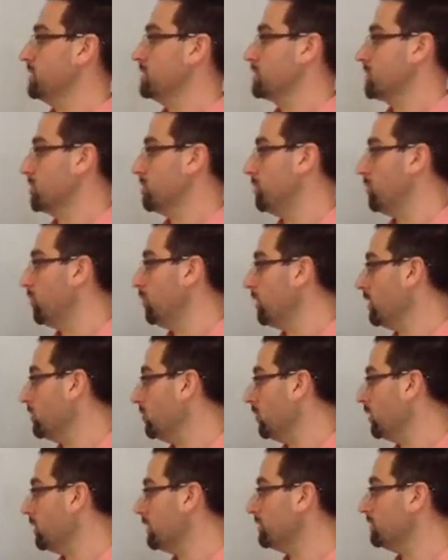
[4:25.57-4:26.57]
So
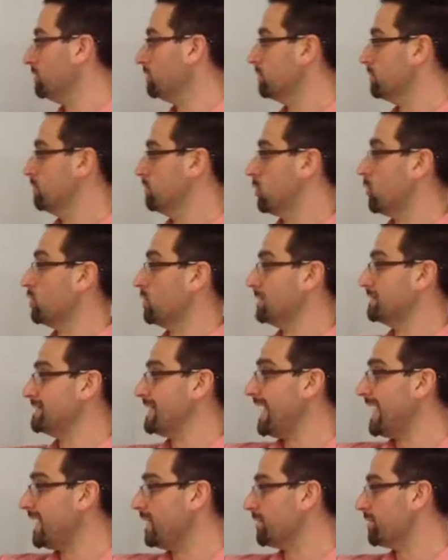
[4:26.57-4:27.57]
0.1, or a
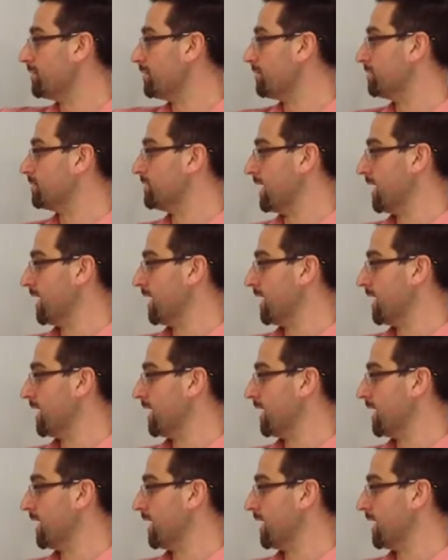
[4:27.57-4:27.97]
tenth,